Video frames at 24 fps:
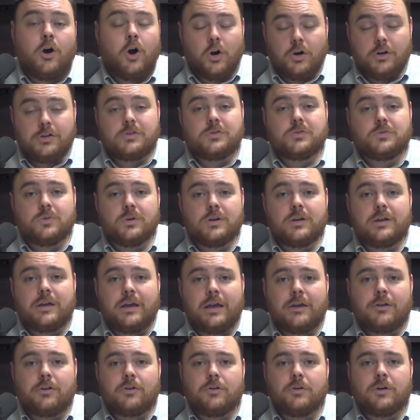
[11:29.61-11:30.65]
artistry
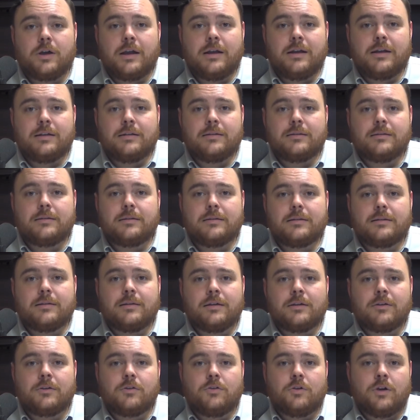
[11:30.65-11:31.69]
and
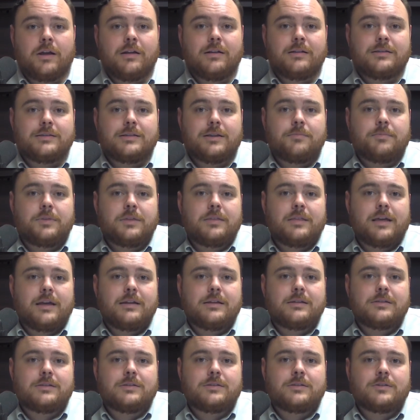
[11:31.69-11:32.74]
creating something that
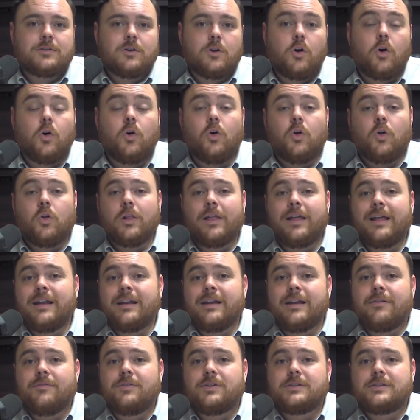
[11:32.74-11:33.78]
is whole in
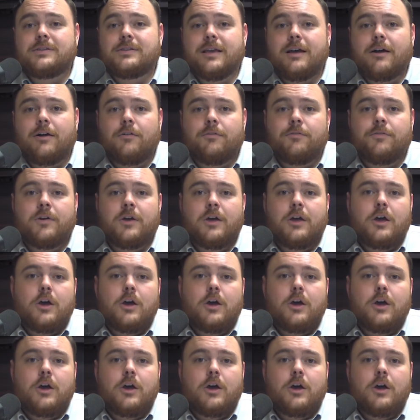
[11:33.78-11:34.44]
and of itself